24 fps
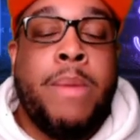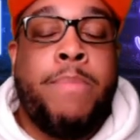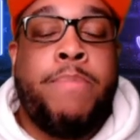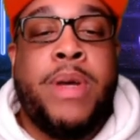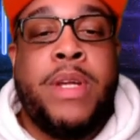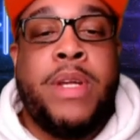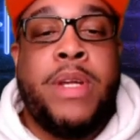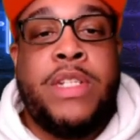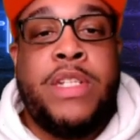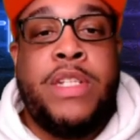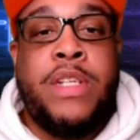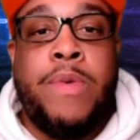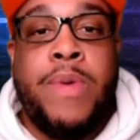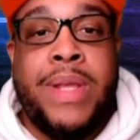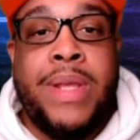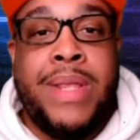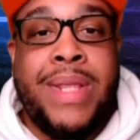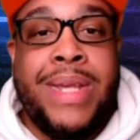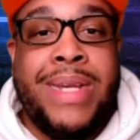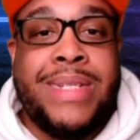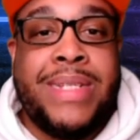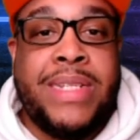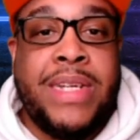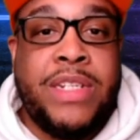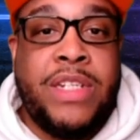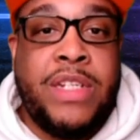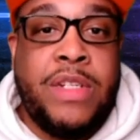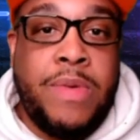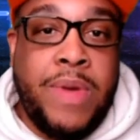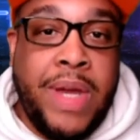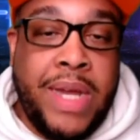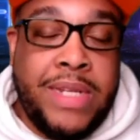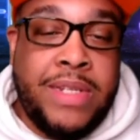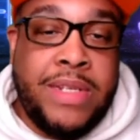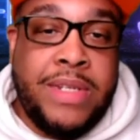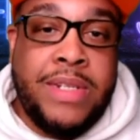puts you in these
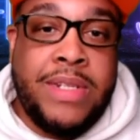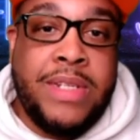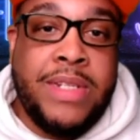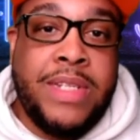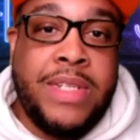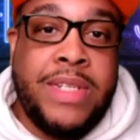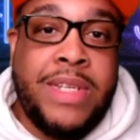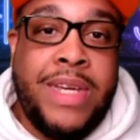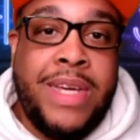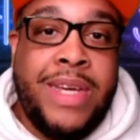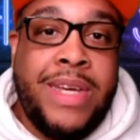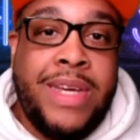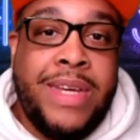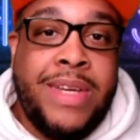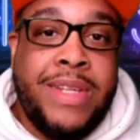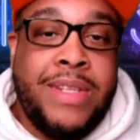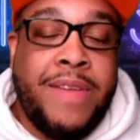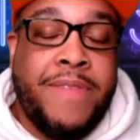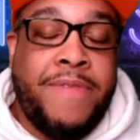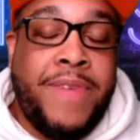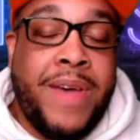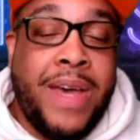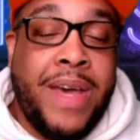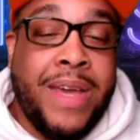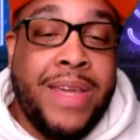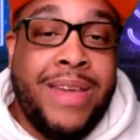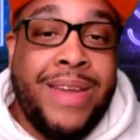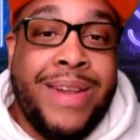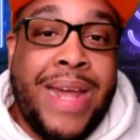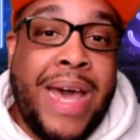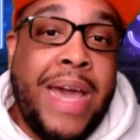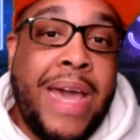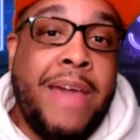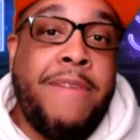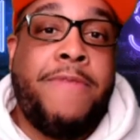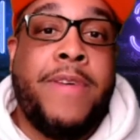situations to fuck your
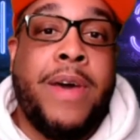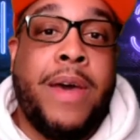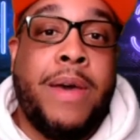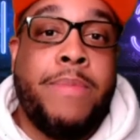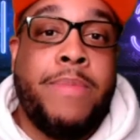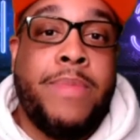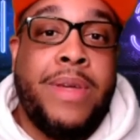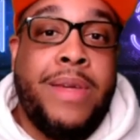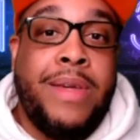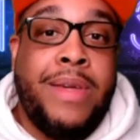life up.